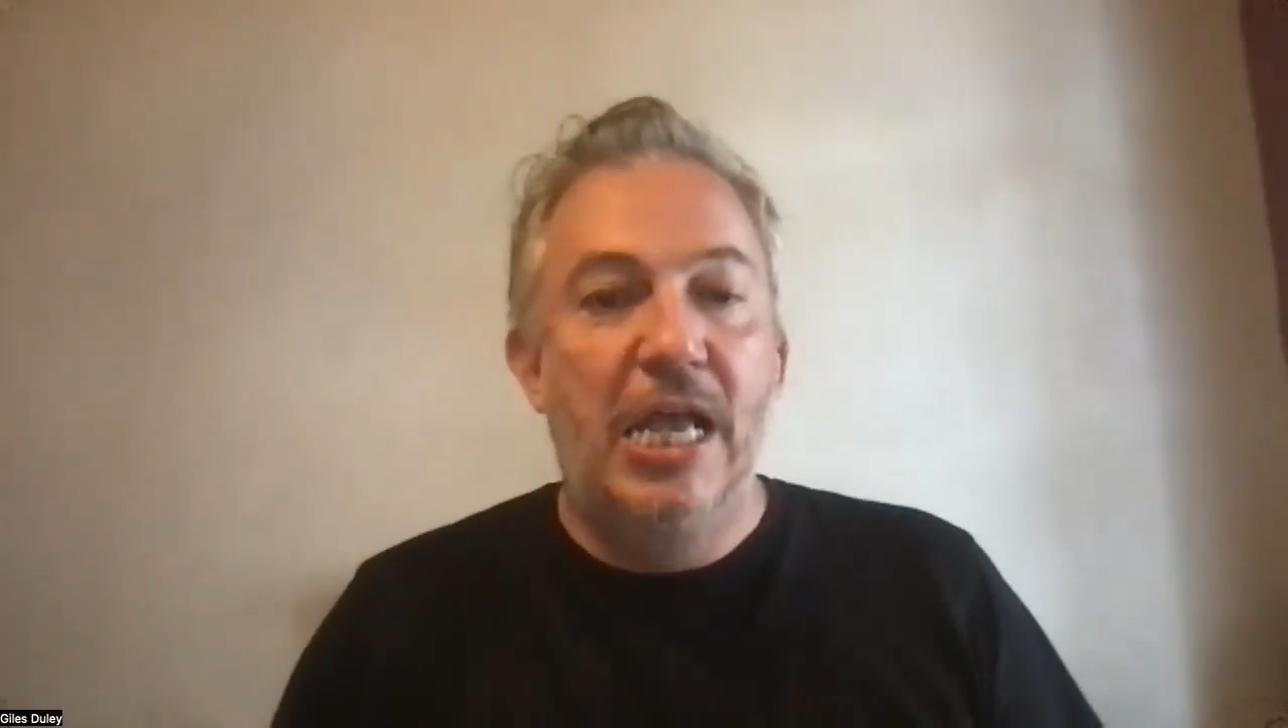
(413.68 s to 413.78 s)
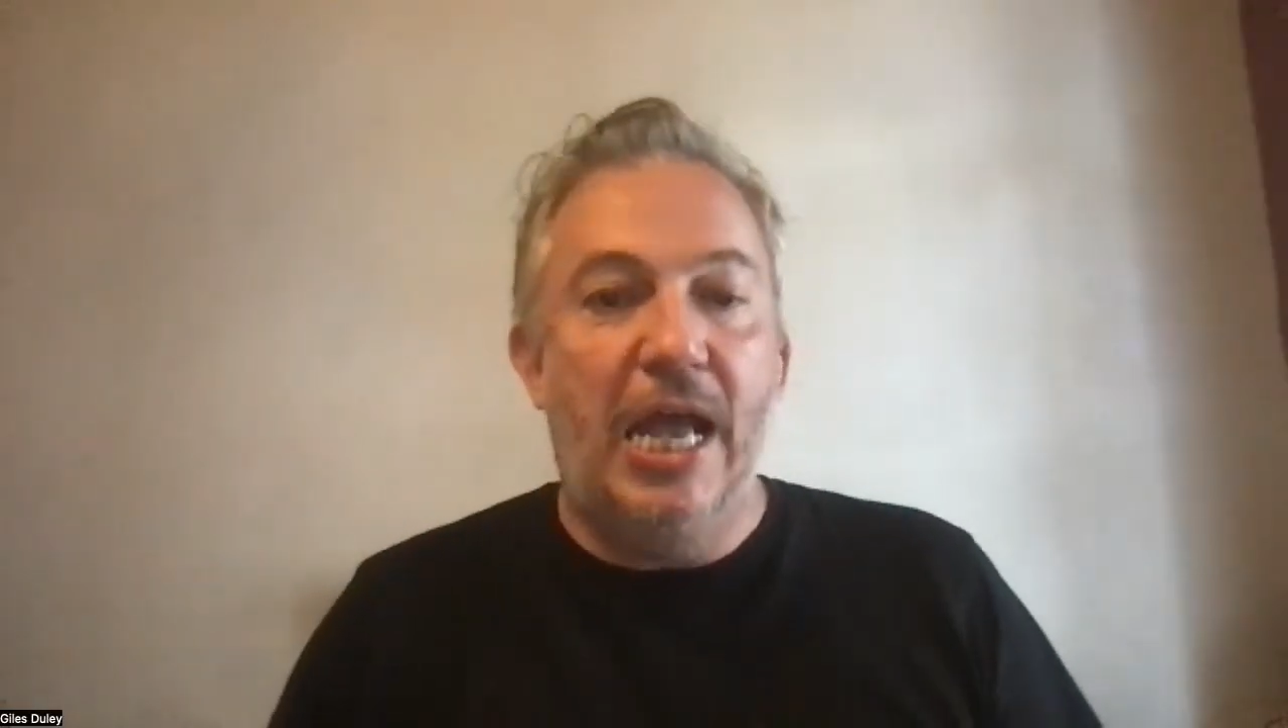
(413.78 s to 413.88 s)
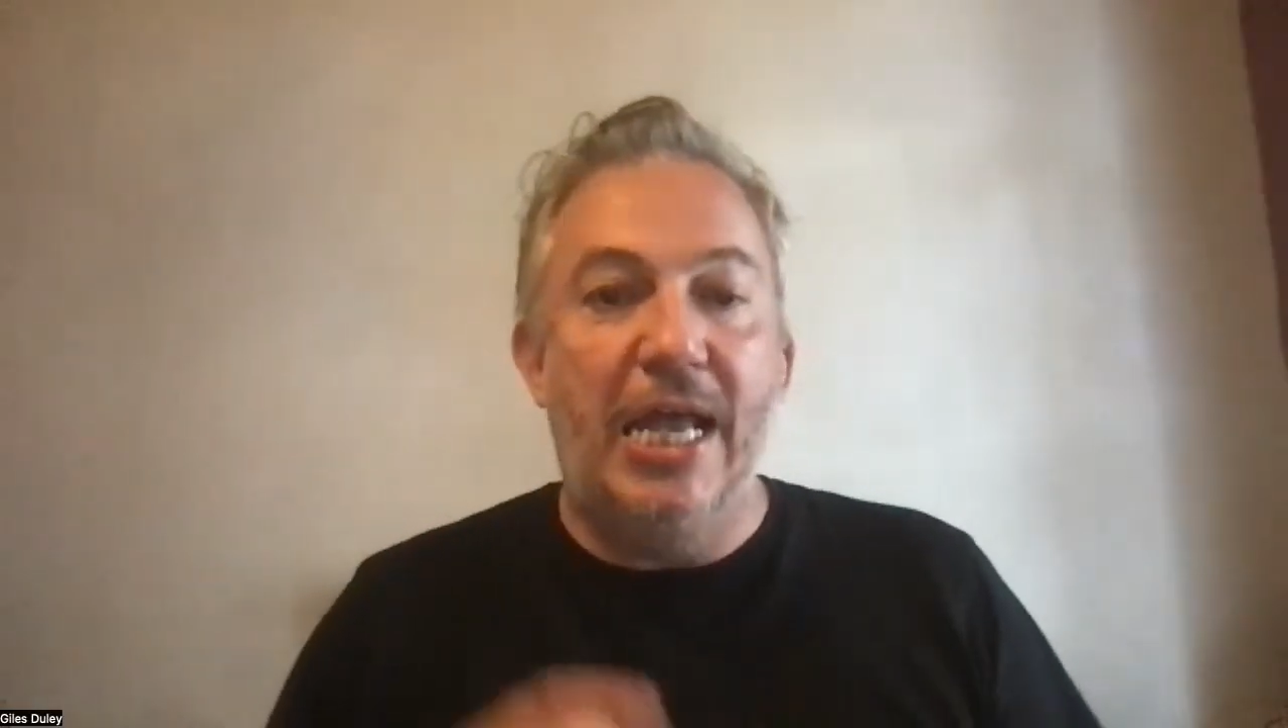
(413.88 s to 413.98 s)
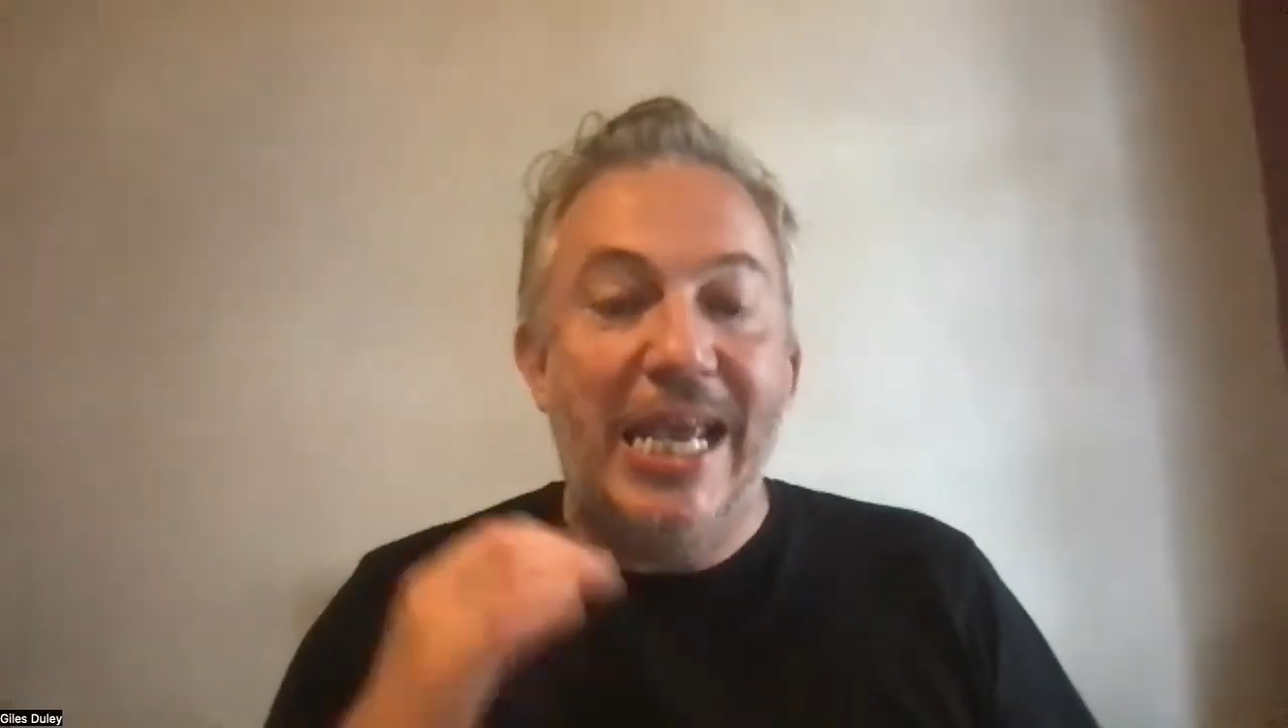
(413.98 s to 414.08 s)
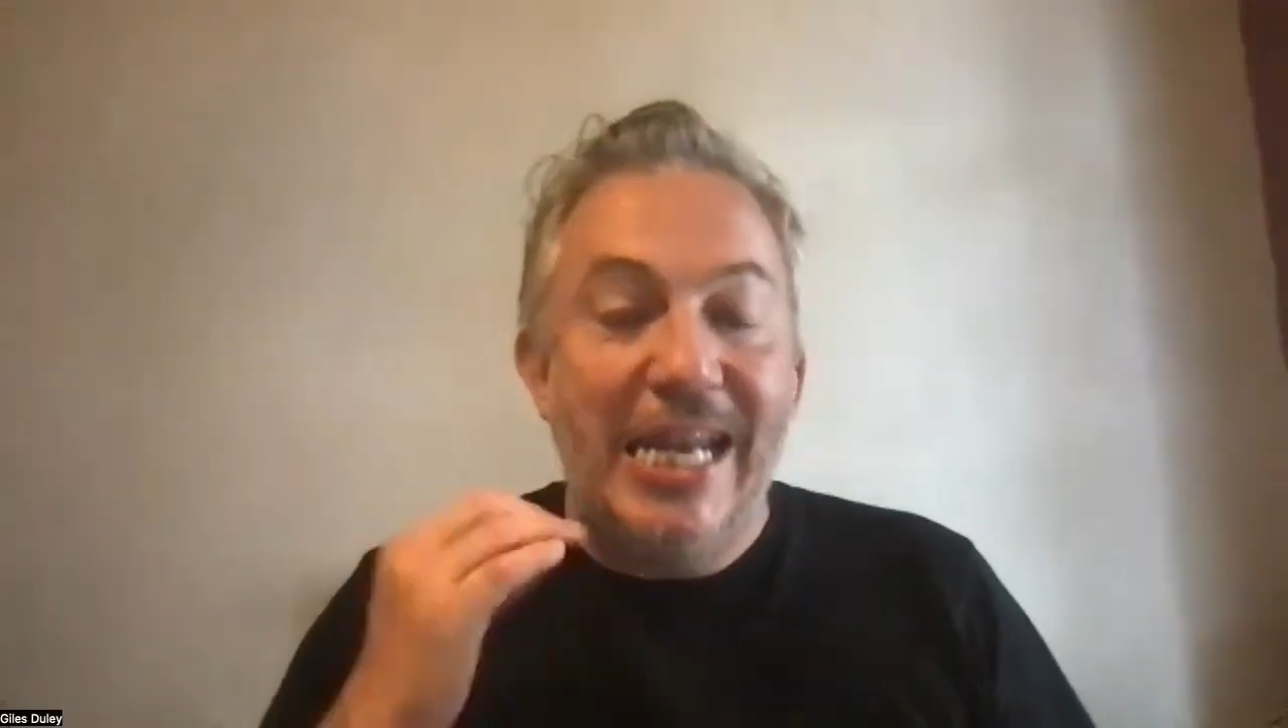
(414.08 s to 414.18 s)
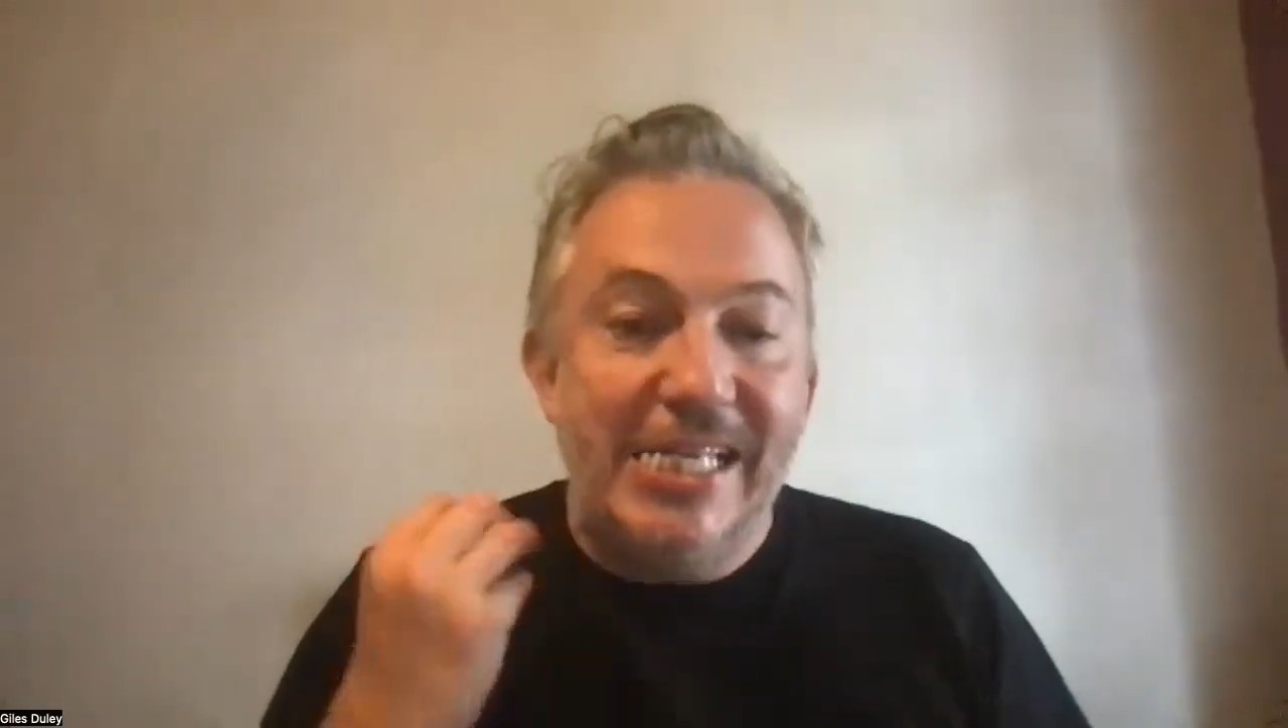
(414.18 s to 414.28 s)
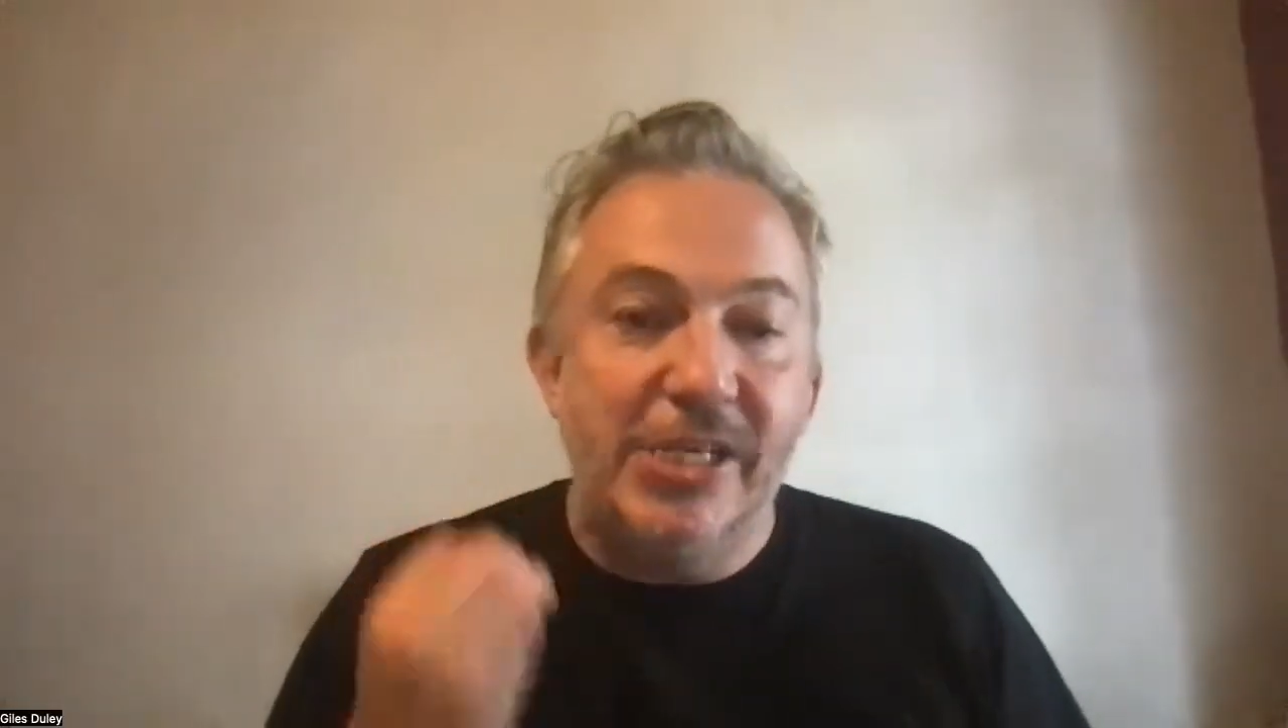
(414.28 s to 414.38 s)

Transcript: And it is